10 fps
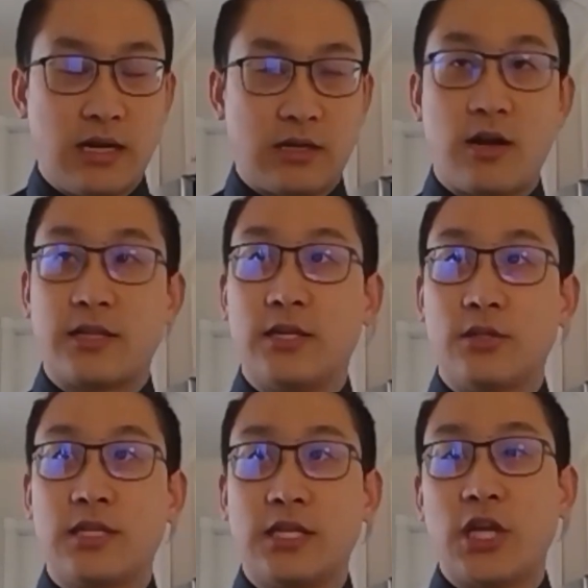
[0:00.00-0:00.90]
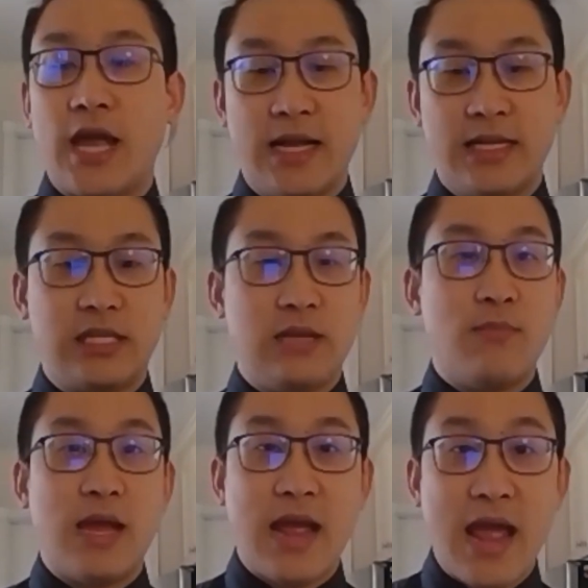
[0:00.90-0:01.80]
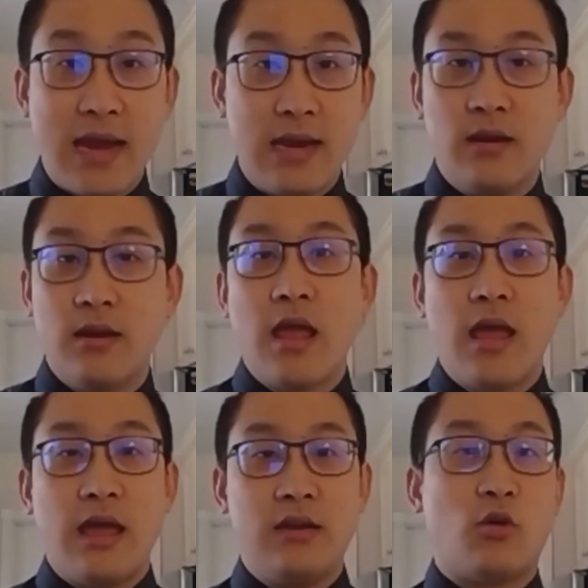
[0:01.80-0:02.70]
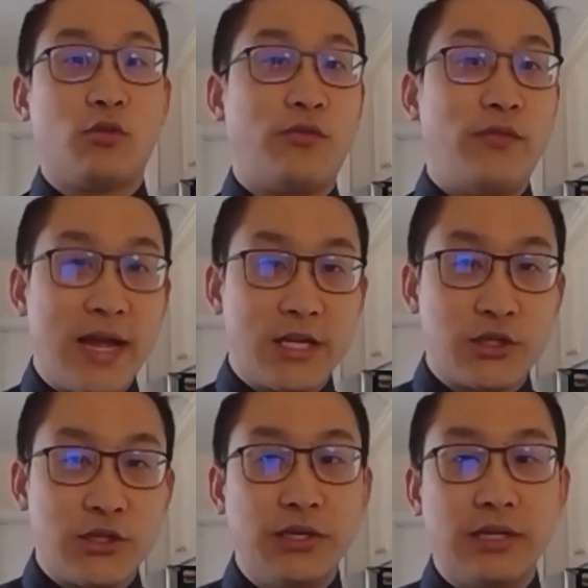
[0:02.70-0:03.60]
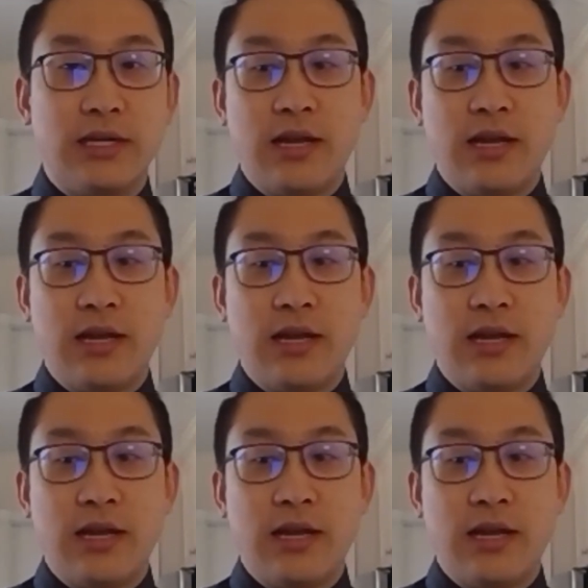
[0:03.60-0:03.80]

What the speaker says: cocktails such as the Manhattan, an old fashioned,